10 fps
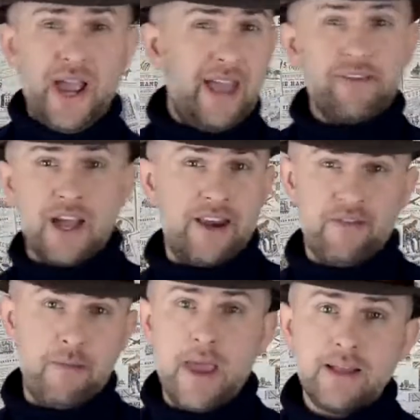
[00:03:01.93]
I have kind
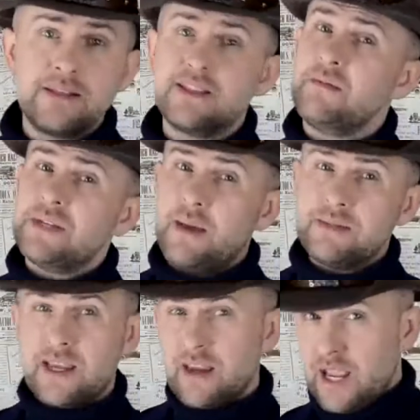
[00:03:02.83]
of a mess, and
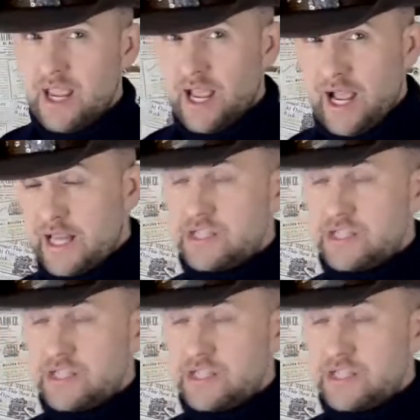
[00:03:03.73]
sometimes I